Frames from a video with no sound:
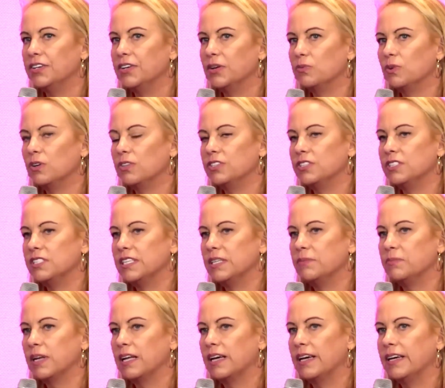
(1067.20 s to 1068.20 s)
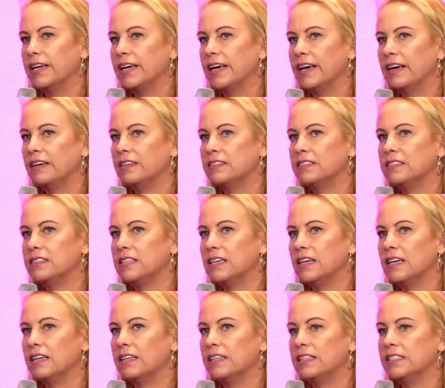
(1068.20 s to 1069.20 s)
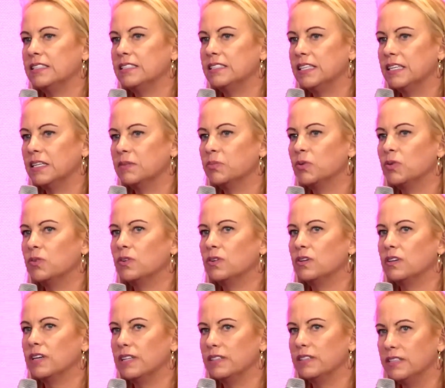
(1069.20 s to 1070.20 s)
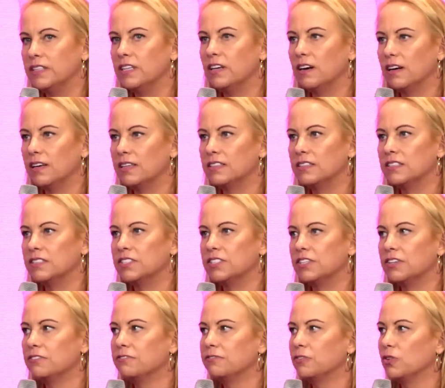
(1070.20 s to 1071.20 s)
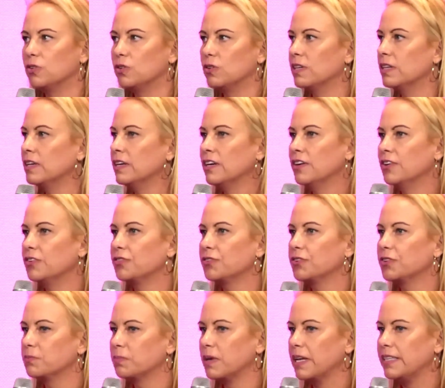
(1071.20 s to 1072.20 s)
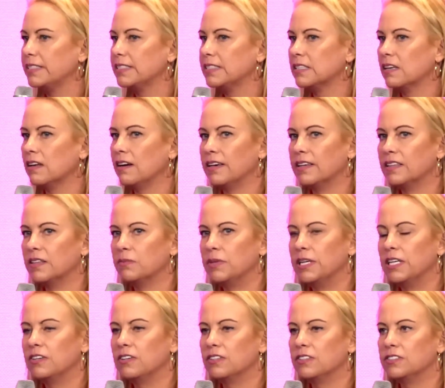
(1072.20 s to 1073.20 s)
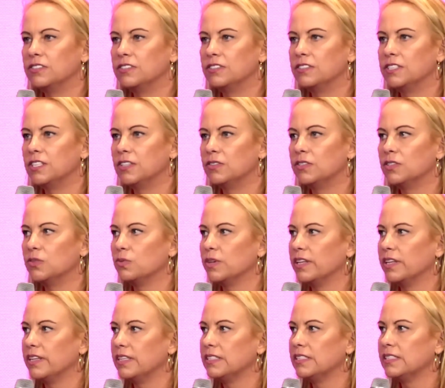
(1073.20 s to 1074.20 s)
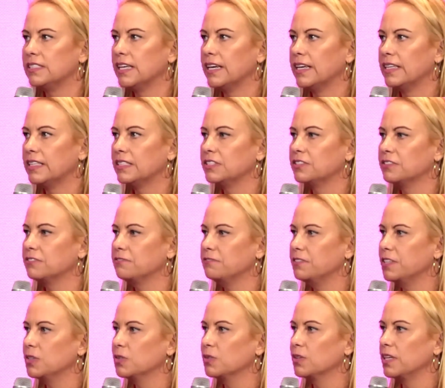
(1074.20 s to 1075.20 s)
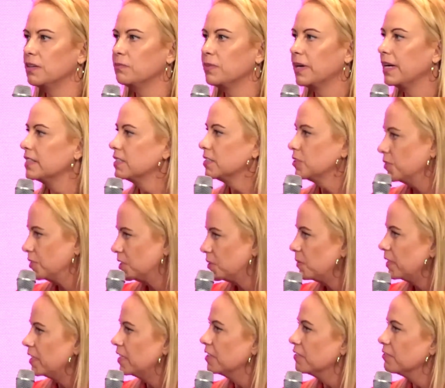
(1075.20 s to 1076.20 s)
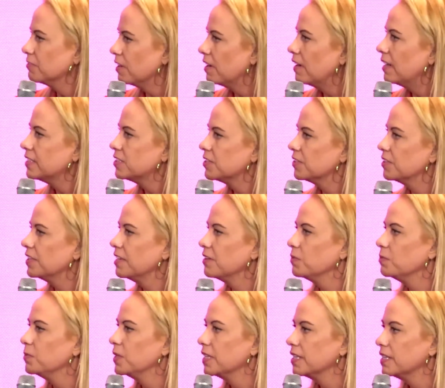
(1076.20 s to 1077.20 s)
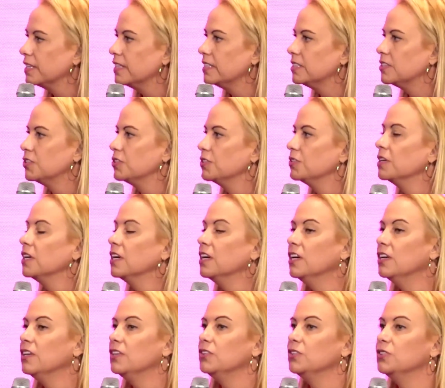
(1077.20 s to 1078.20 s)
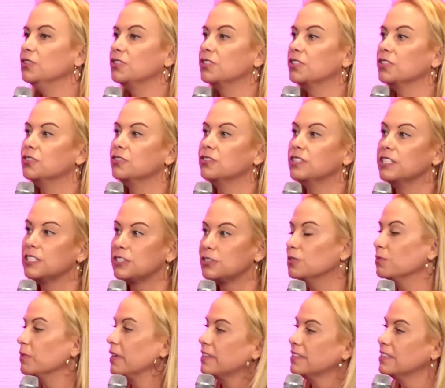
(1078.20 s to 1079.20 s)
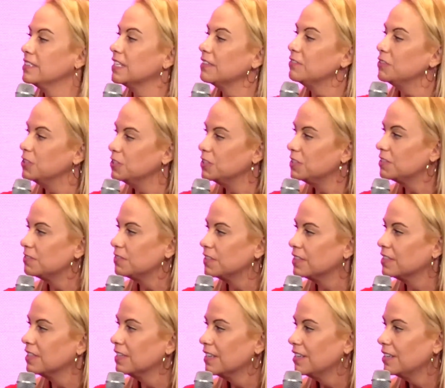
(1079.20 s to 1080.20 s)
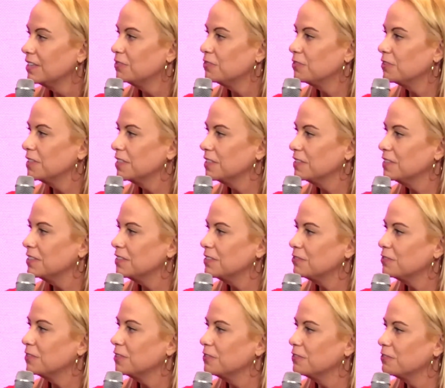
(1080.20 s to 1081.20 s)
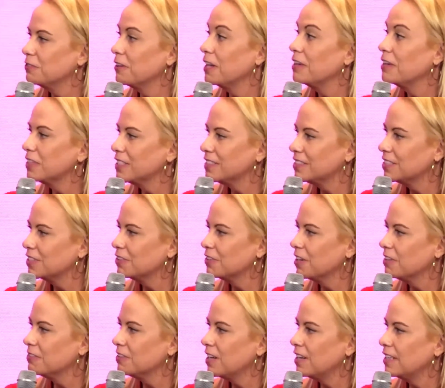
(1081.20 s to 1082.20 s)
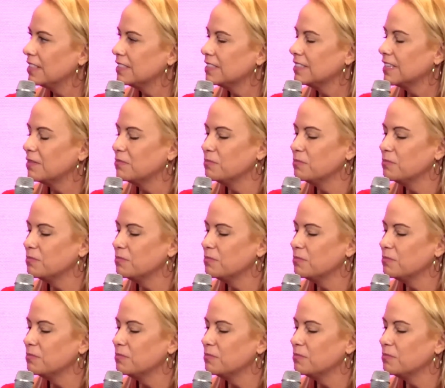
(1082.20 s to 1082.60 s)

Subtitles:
what you see playing out in Singapore, in the island itself, or through to places like the Mekong Delta, where they're starting to feel the impact, speaking of rice, on their ability to use the traditional methods they've used for forever to grow rice,